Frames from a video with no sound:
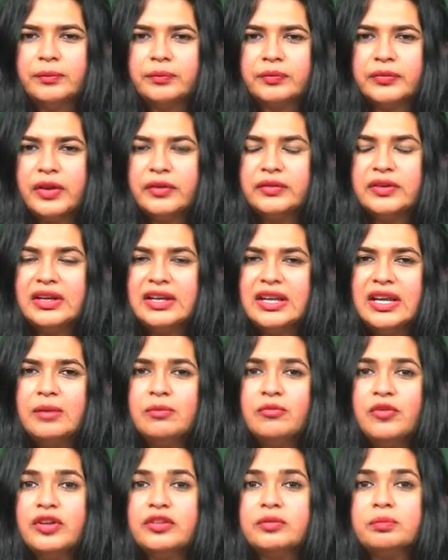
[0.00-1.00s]
Now, the
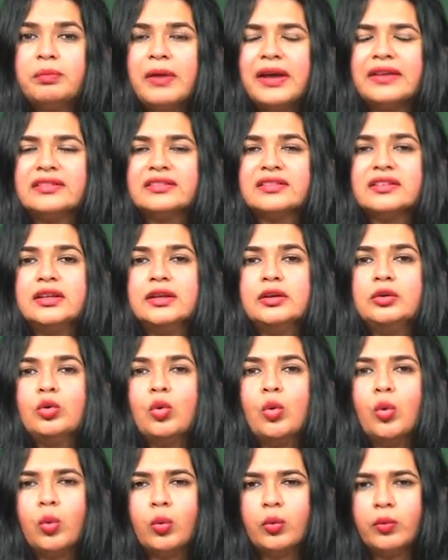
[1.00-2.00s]
name was
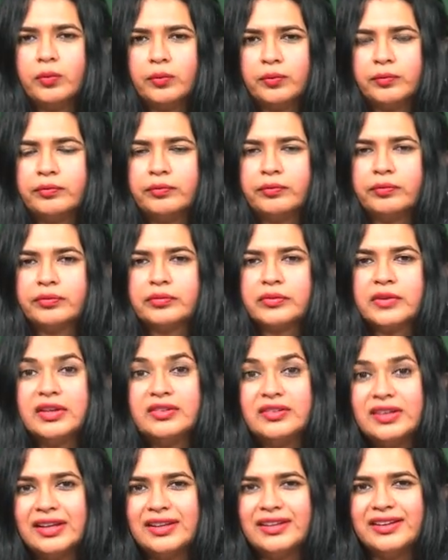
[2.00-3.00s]
Pasquino,
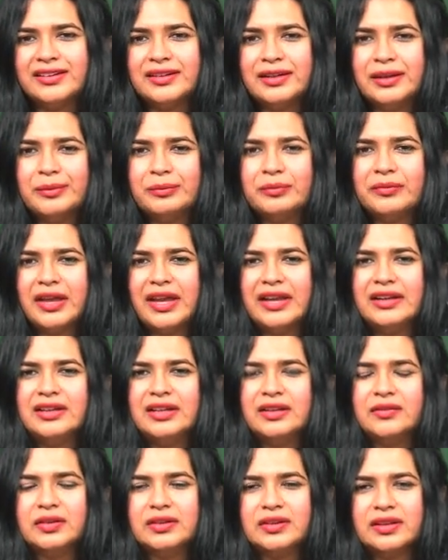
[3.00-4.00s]
Italian name
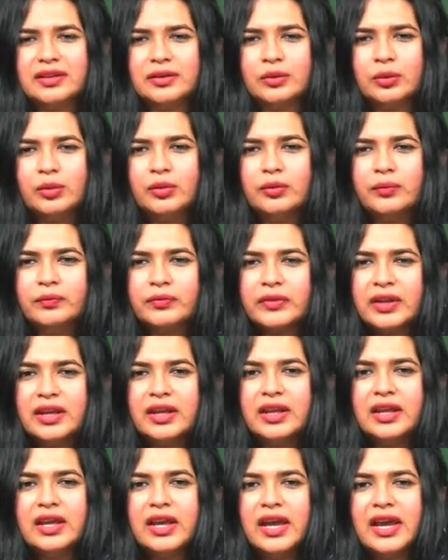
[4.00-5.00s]
ending with an O,
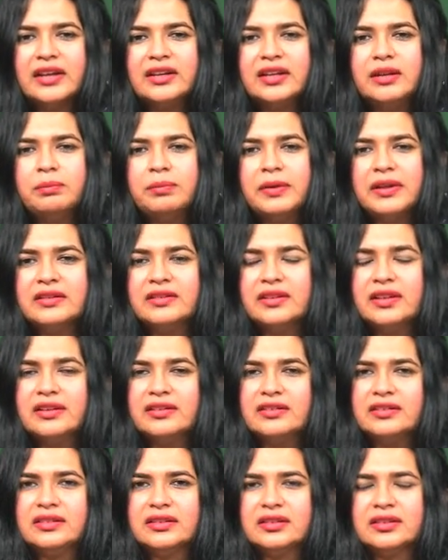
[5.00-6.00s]
and he
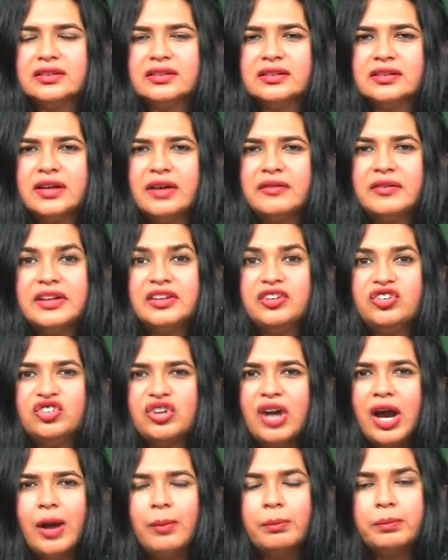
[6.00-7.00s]
possessed a very
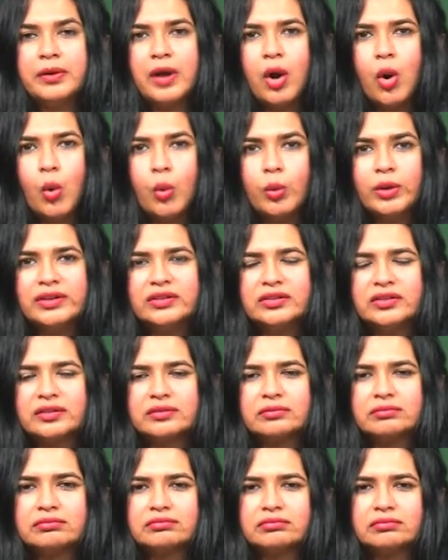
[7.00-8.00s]
sharp wit
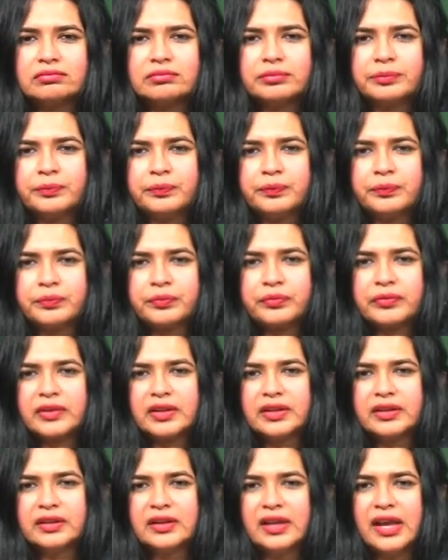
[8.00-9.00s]

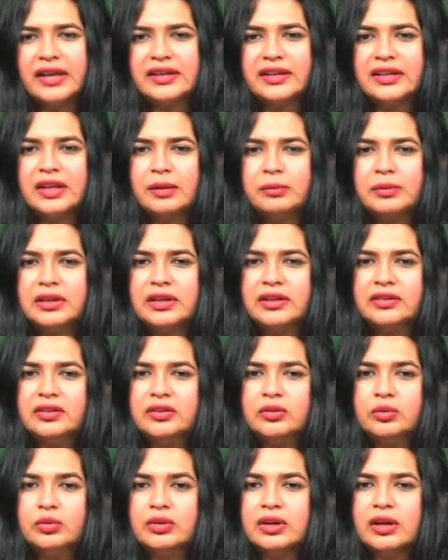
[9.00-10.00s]
and an ability
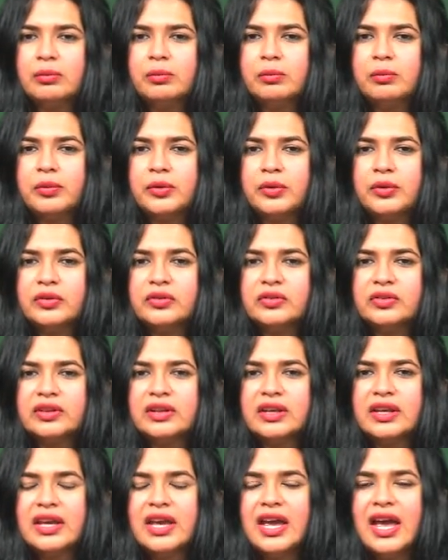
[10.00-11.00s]
to compose
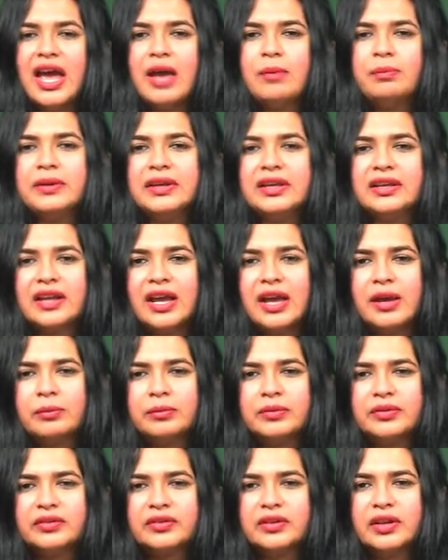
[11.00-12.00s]

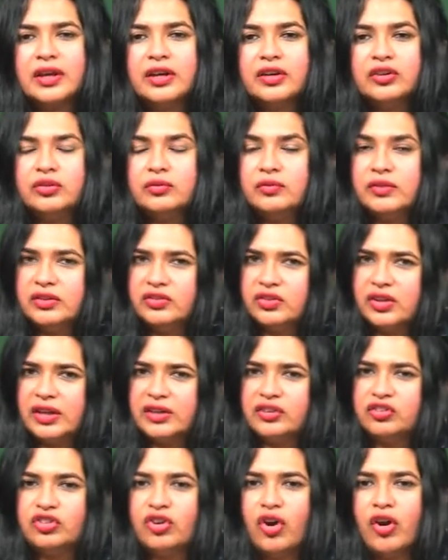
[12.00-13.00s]
epigrams, which are
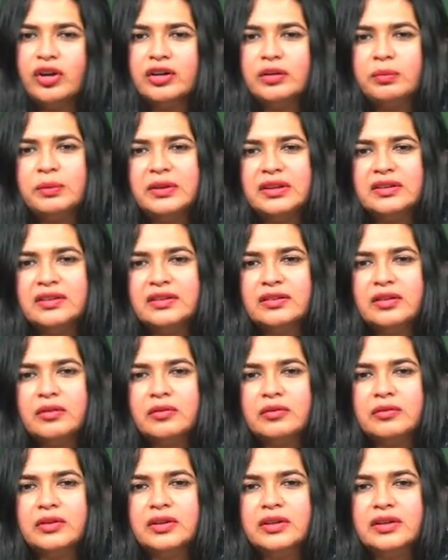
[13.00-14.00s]
short pieces
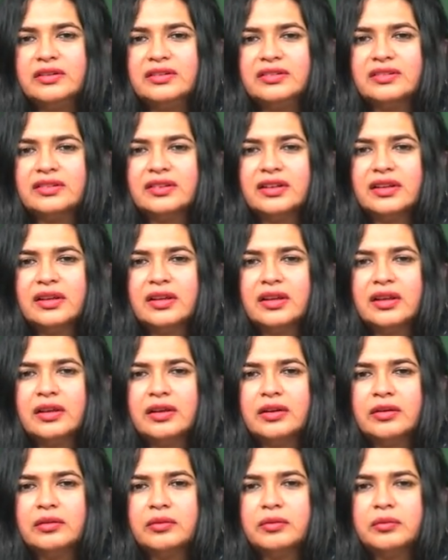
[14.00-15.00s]
of verse
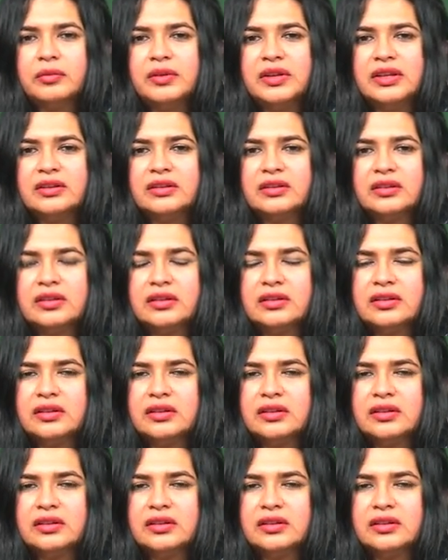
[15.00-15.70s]
with